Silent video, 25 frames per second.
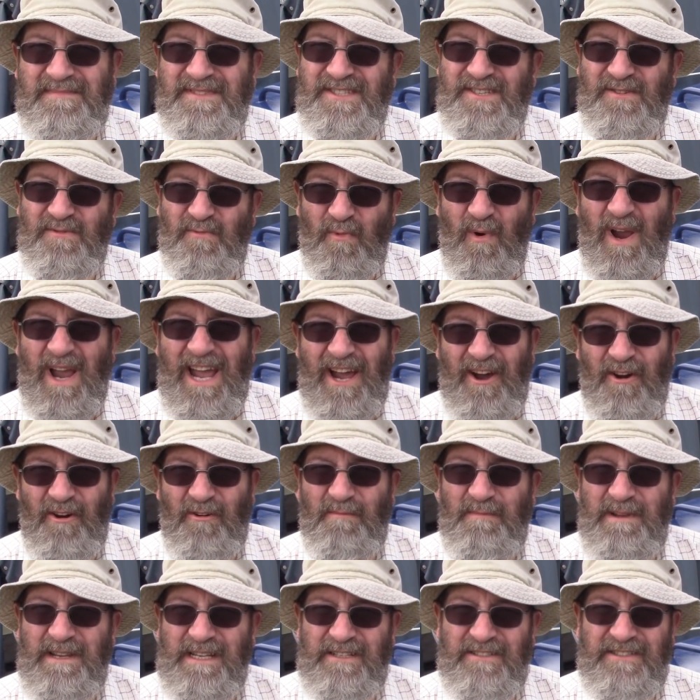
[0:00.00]
so
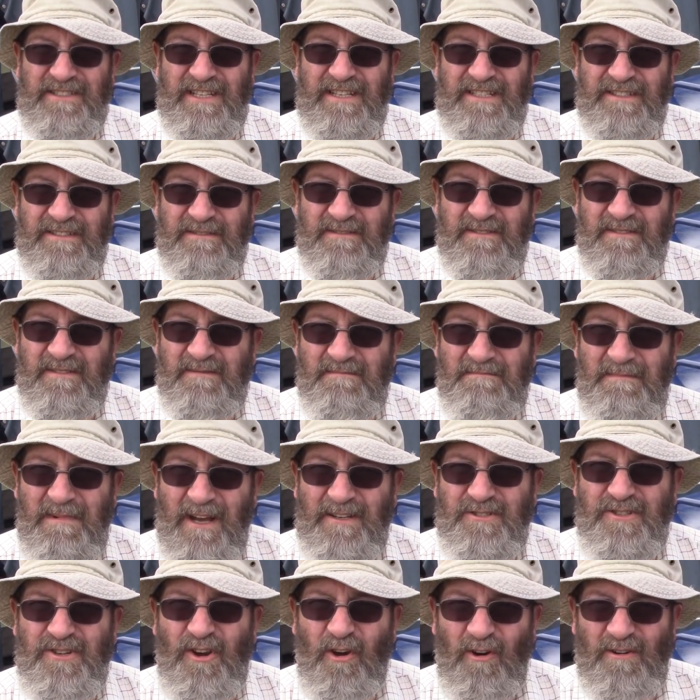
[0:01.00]
well because it's
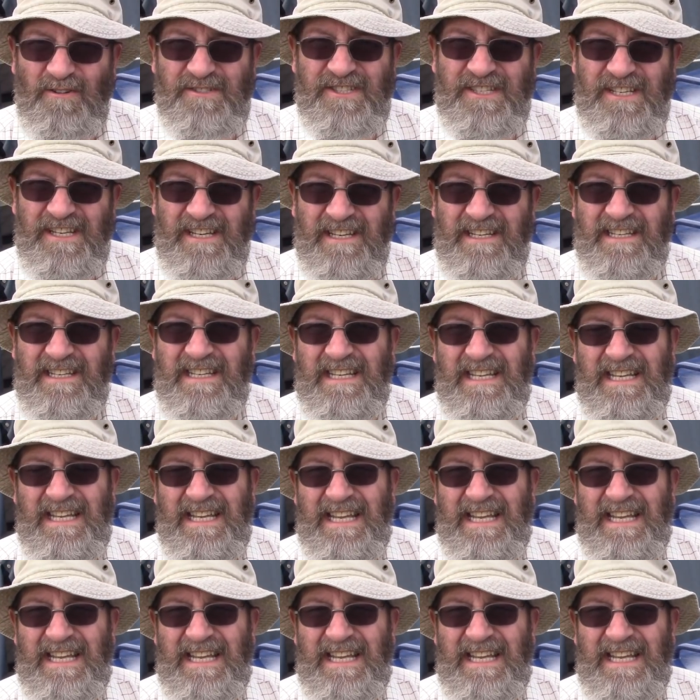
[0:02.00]
much hotter